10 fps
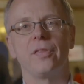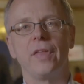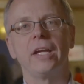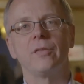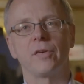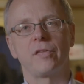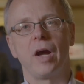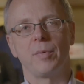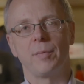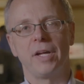Thank you for
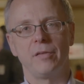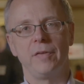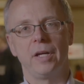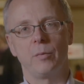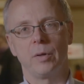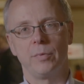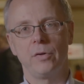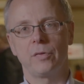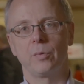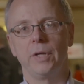stopping by the VMware
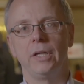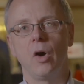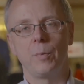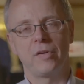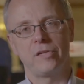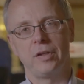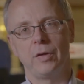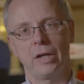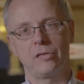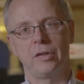booth. We hope to see you
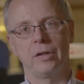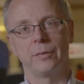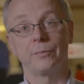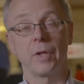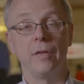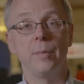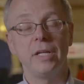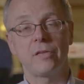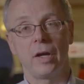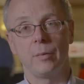next year. In the
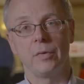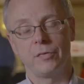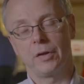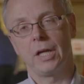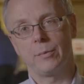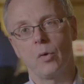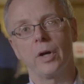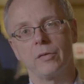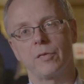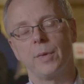meantime, if you'd like
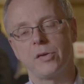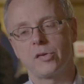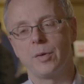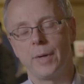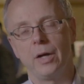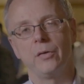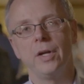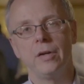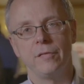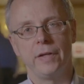more information about
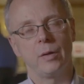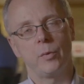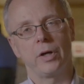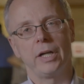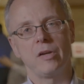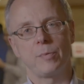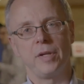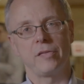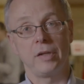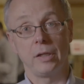VMware and
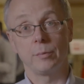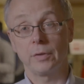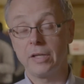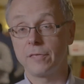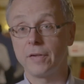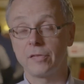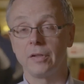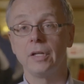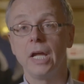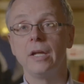HPC, please visit